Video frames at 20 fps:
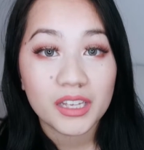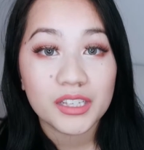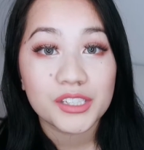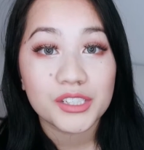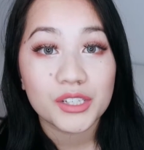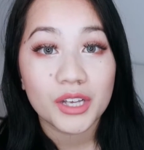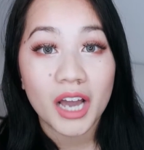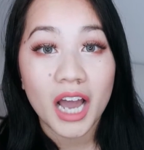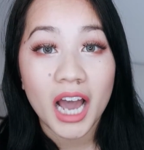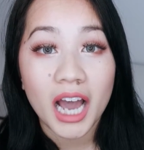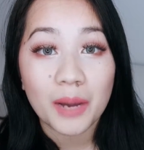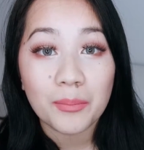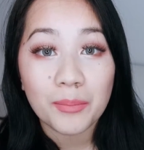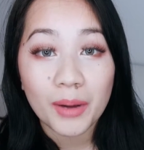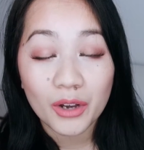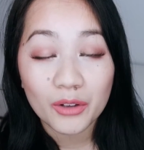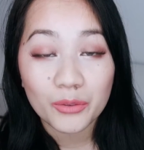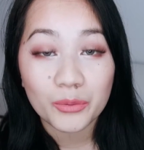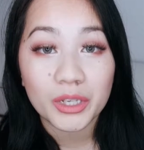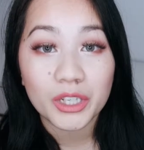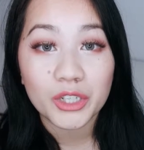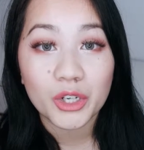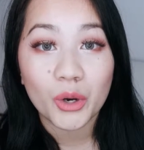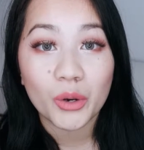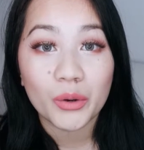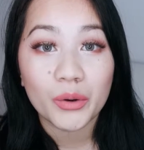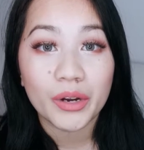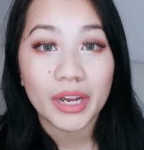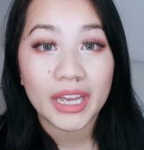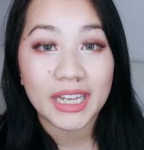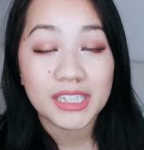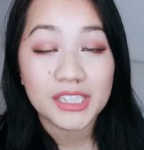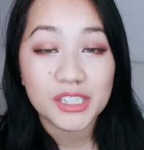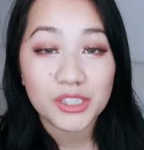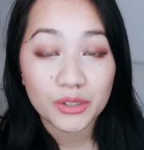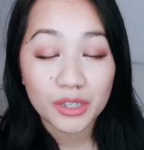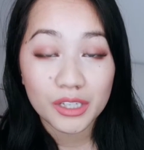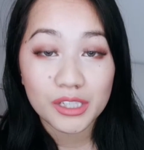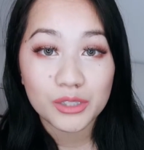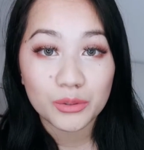So how about we go
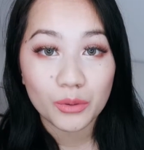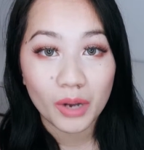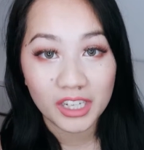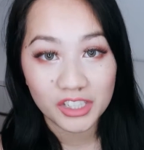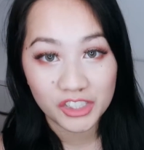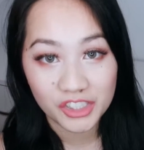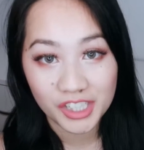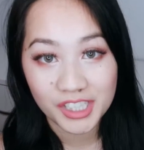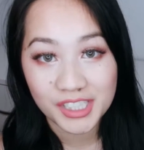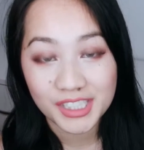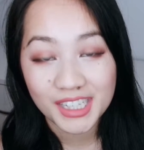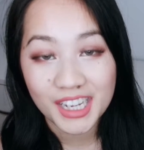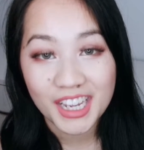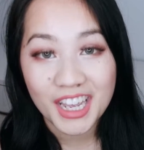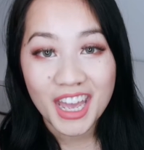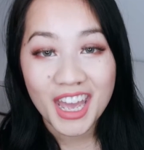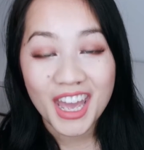into the swatches,